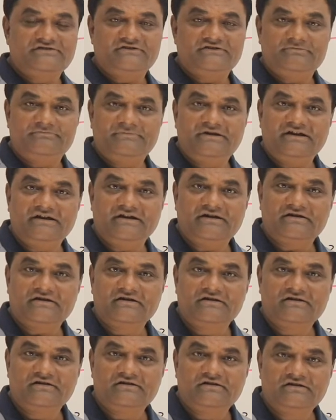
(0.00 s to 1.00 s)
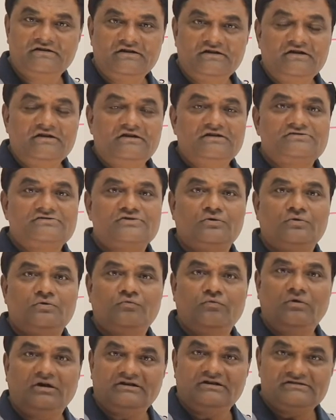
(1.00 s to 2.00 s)
it will make. So
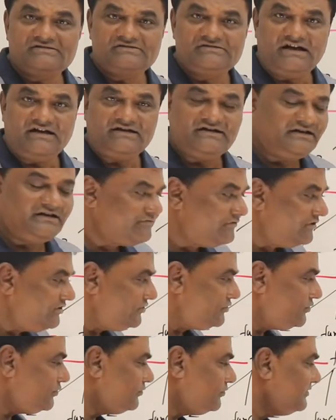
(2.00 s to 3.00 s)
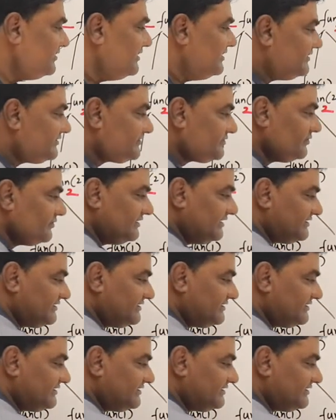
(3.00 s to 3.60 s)
what is that equal to? So